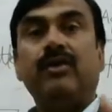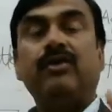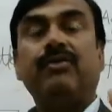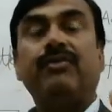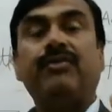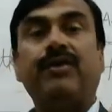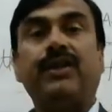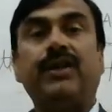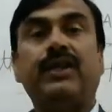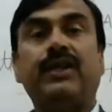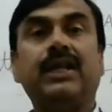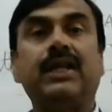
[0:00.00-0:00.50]

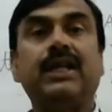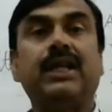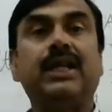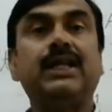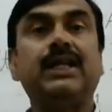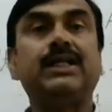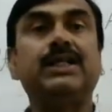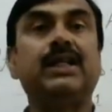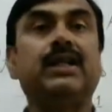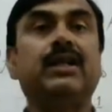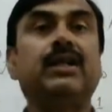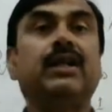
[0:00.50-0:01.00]

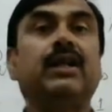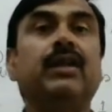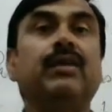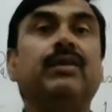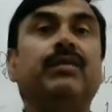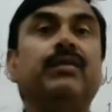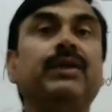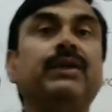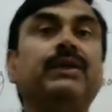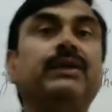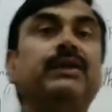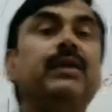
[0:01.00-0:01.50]
fertilizer
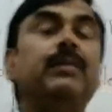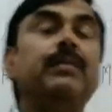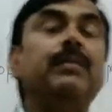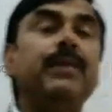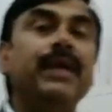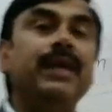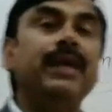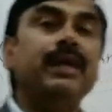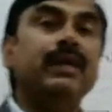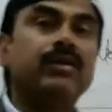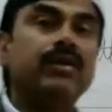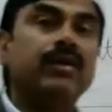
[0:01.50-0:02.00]
with the
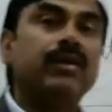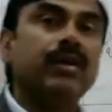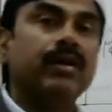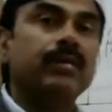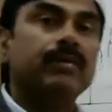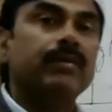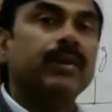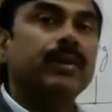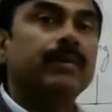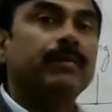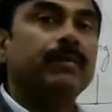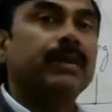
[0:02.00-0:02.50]
main crop,